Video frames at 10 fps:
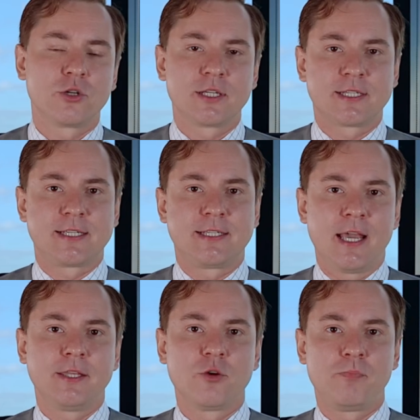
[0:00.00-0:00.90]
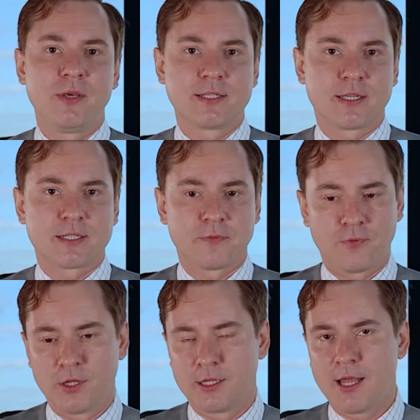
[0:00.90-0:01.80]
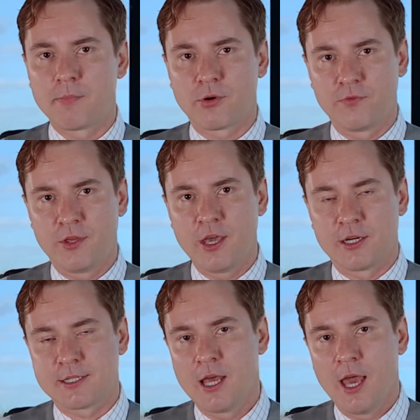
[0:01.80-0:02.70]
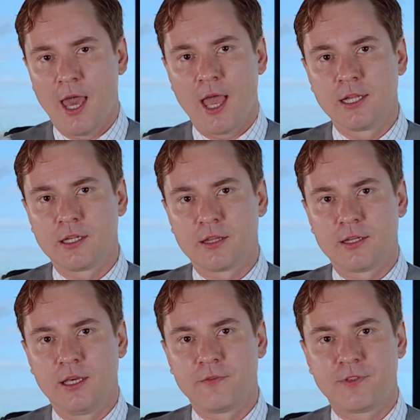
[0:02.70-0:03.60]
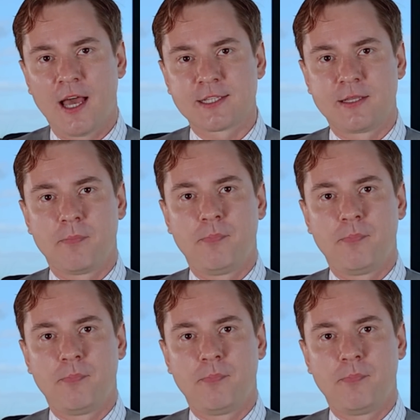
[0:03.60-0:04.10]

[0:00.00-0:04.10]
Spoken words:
going to sustain your business for the number of years. And if that's the